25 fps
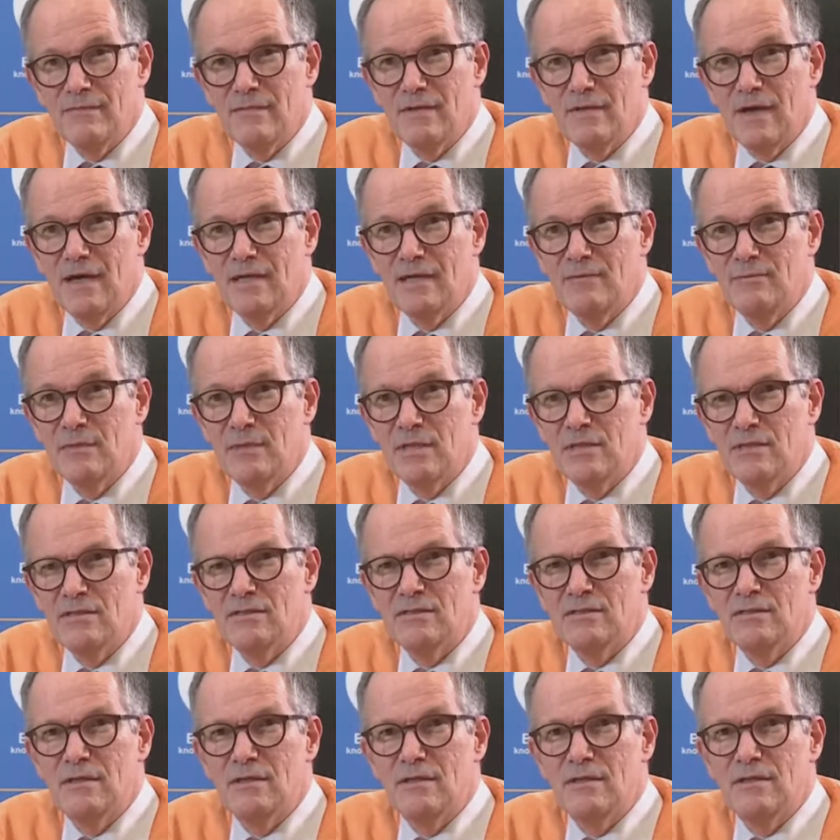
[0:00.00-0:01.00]

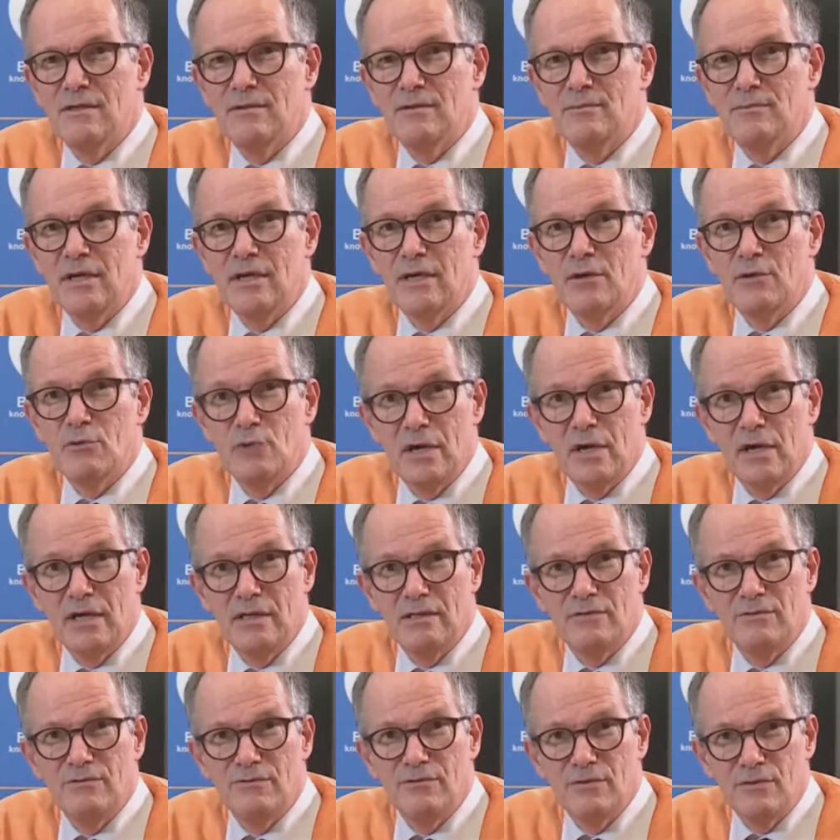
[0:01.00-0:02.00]
animals being
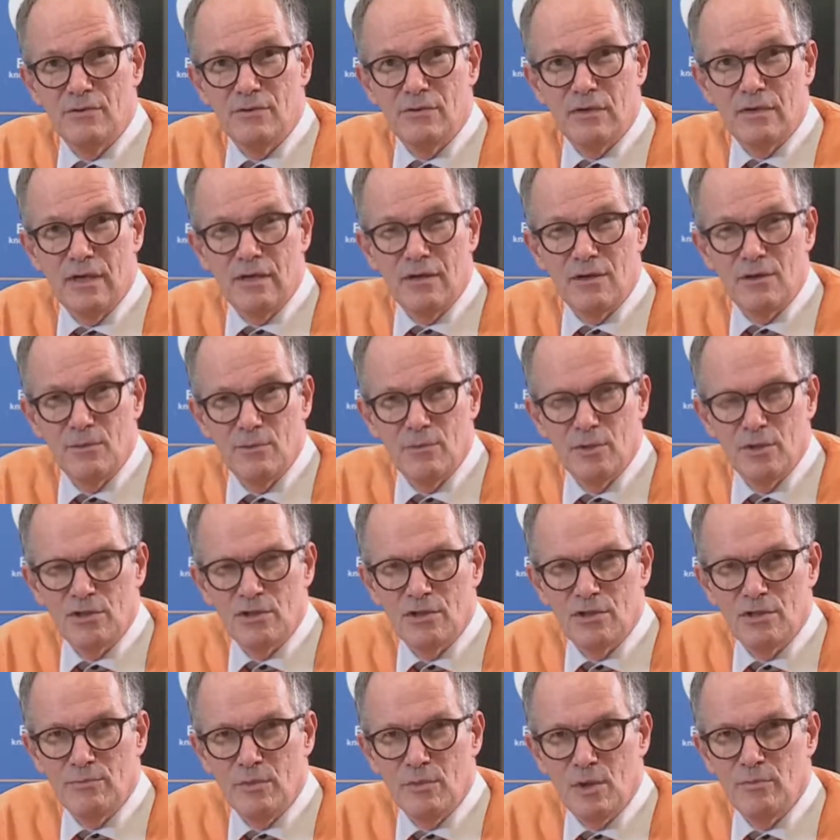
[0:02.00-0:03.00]
raised for
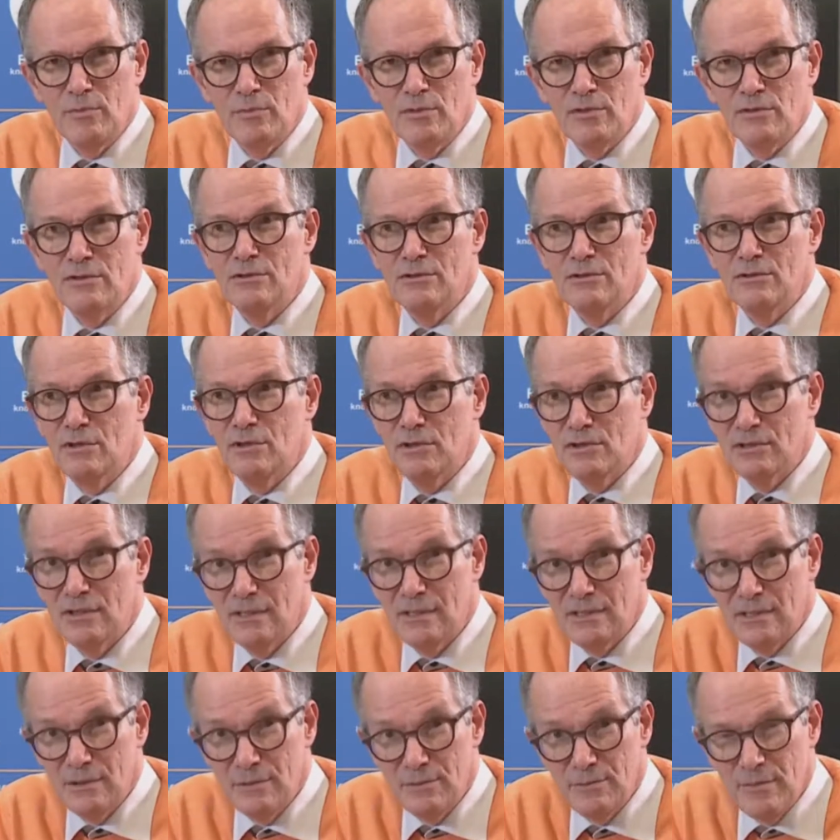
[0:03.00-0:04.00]
commercial purposes, such
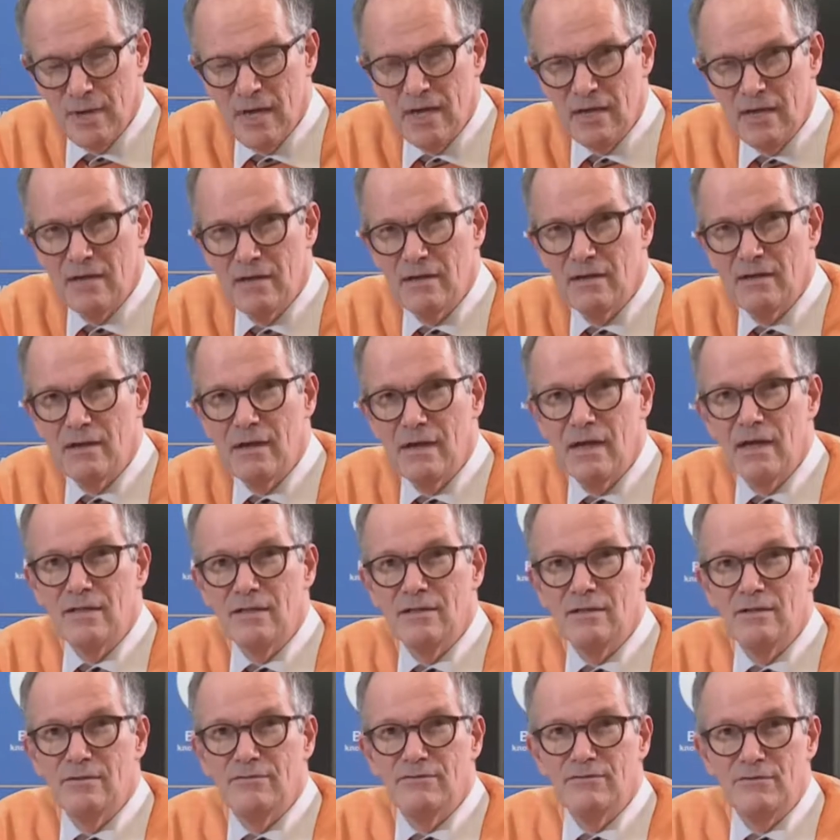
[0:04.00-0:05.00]
as the mink
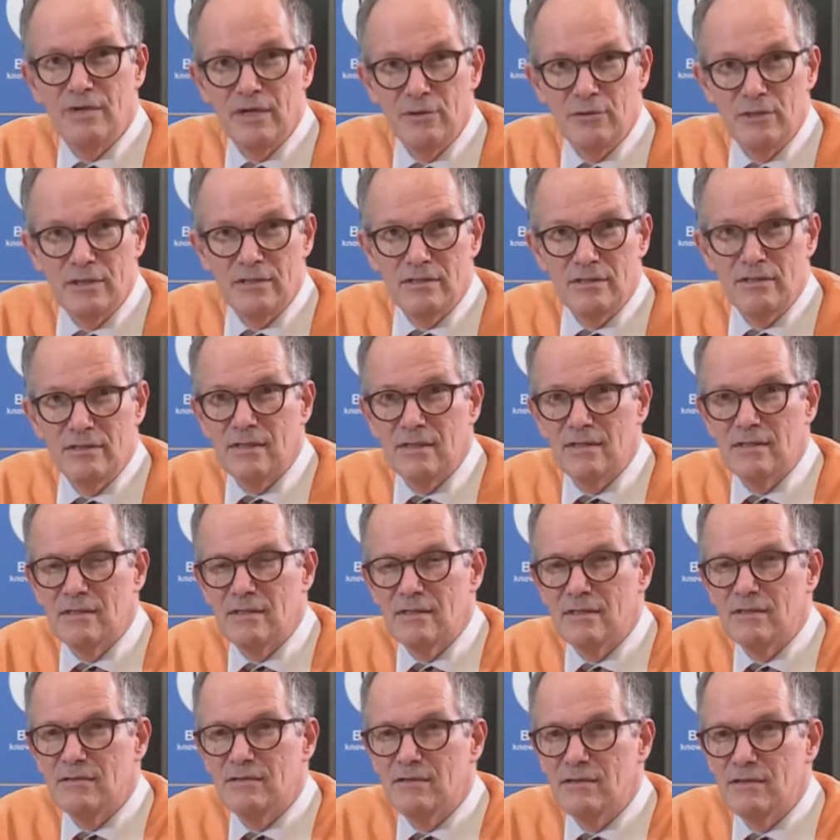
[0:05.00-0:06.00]
and the ferrets and
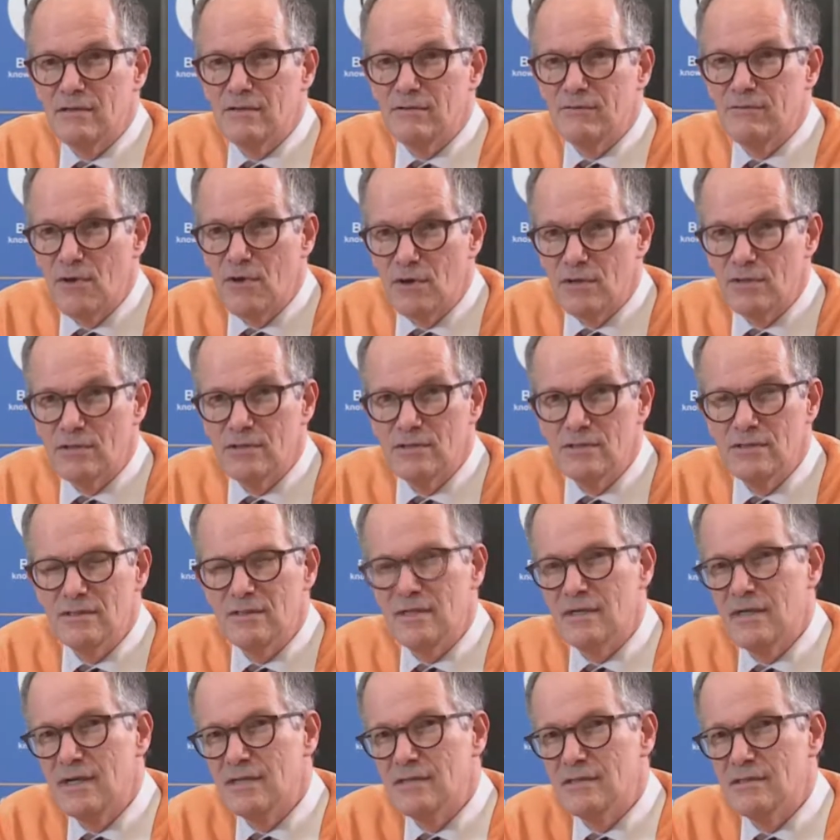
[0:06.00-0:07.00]
foxes
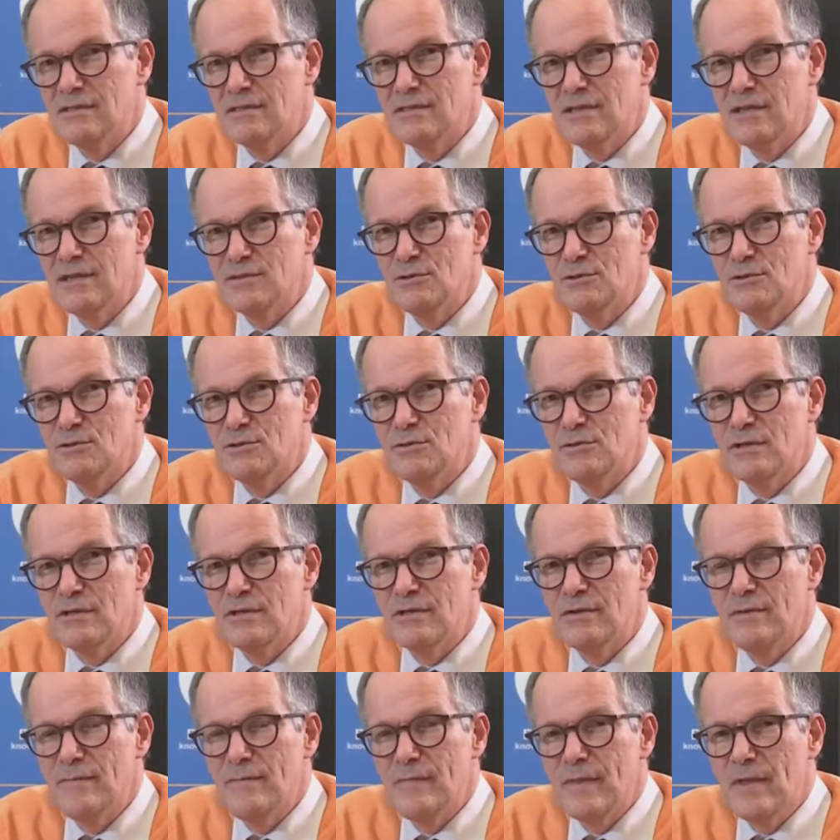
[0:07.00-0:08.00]
and so on.